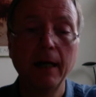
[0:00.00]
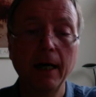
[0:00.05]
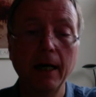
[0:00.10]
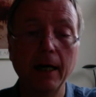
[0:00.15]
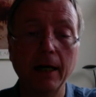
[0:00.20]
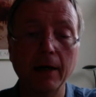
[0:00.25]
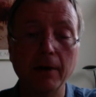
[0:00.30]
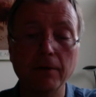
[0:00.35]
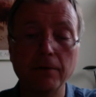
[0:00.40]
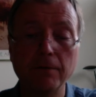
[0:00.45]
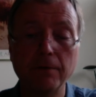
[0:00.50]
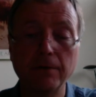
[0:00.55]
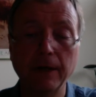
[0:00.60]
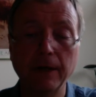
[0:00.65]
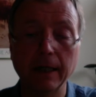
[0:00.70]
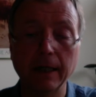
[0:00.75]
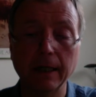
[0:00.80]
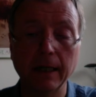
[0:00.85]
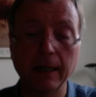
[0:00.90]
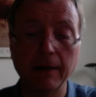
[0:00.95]
have
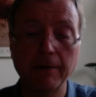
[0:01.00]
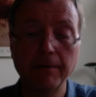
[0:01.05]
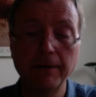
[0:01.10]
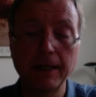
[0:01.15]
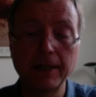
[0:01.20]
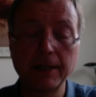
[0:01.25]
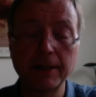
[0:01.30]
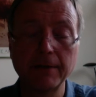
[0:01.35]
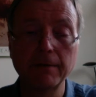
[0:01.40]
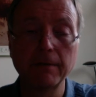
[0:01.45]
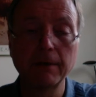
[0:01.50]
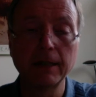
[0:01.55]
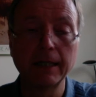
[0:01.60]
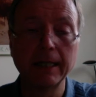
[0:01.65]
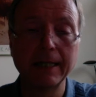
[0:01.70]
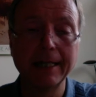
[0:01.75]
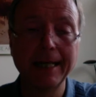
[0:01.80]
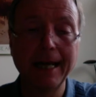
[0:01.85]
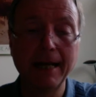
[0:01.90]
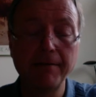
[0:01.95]
effectively
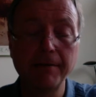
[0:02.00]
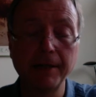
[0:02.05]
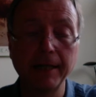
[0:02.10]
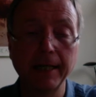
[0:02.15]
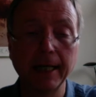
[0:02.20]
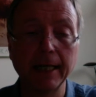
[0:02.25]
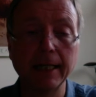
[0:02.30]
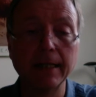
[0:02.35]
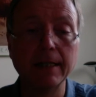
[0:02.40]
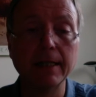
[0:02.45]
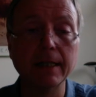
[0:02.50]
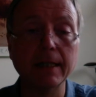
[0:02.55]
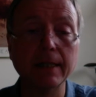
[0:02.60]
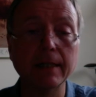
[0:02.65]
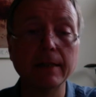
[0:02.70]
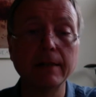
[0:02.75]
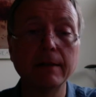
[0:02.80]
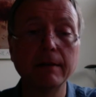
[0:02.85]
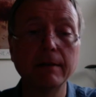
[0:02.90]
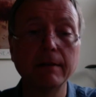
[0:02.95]

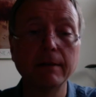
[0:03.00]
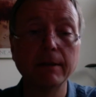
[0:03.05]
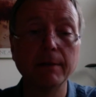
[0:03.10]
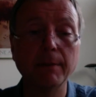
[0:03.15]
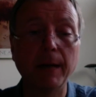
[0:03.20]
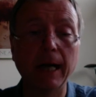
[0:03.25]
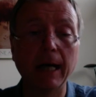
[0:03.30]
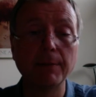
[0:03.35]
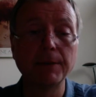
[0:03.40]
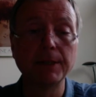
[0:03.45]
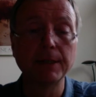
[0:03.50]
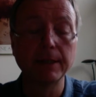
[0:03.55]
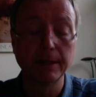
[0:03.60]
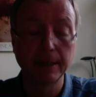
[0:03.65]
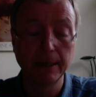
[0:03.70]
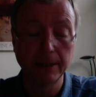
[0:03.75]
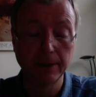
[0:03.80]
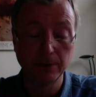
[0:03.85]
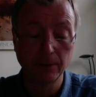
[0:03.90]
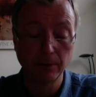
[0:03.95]
navigated the maps that
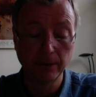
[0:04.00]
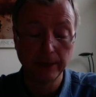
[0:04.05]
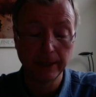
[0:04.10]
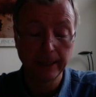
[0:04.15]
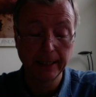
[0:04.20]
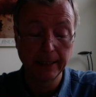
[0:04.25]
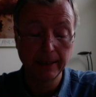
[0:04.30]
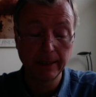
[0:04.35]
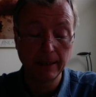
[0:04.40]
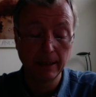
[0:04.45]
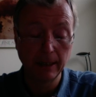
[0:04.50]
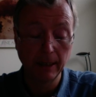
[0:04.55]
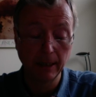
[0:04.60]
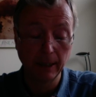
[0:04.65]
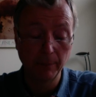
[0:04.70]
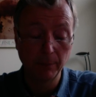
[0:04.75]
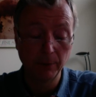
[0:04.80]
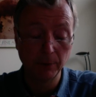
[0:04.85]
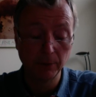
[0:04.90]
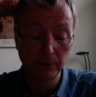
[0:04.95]
he's already
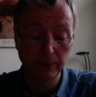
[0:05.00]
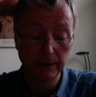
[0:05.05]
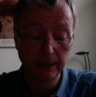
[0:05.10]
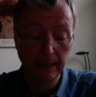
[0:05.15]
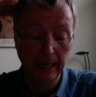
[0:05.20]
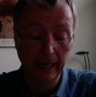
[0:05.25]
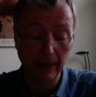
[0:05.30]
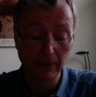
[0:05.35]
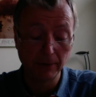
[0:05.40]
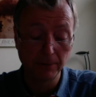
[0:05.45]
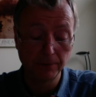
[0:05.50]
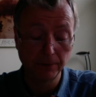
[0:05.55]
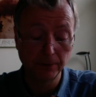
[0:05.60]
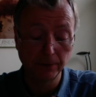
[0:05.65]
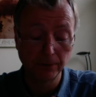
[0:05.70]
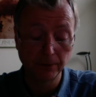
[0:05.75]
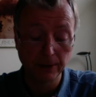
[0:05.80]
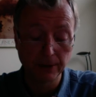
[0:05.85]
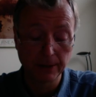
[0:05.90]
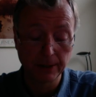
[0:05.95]
put out
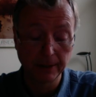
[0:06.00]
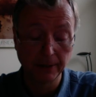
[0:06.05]
for us.